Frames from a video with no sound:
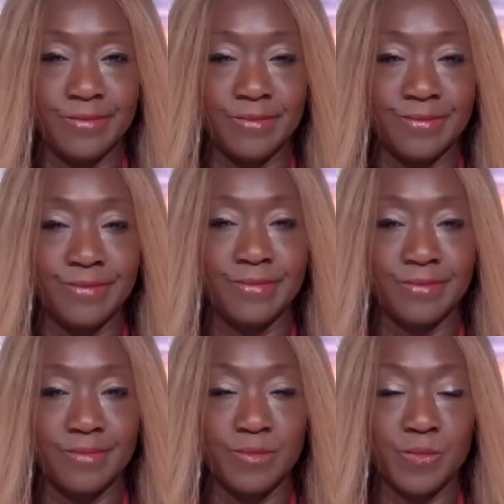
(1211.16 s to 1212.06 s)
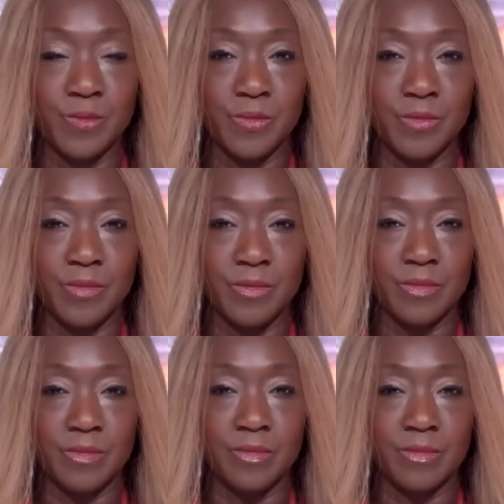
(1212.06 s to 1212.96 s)

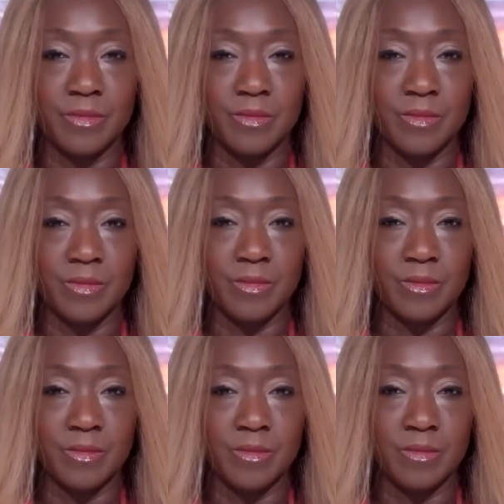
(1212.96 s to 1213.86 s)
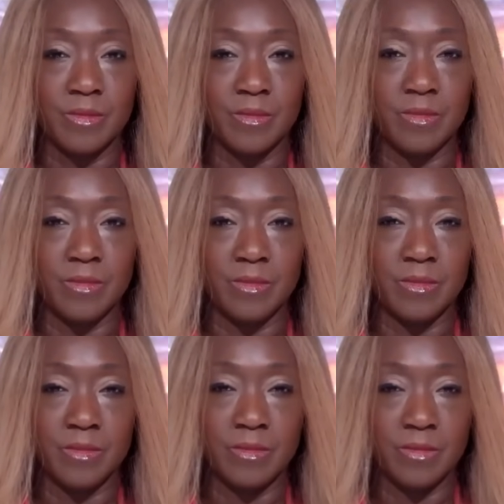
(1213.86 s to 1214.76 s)

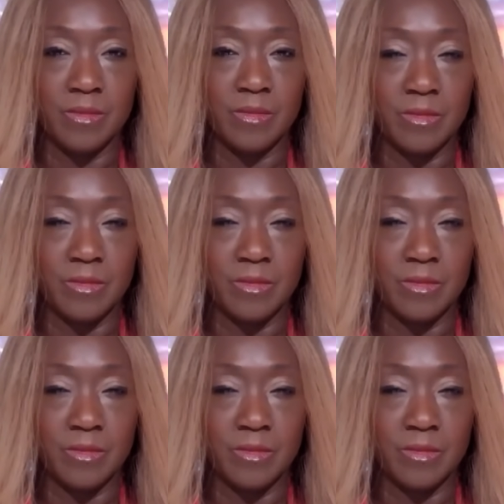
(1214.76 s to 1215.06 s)
This person isn't speaking.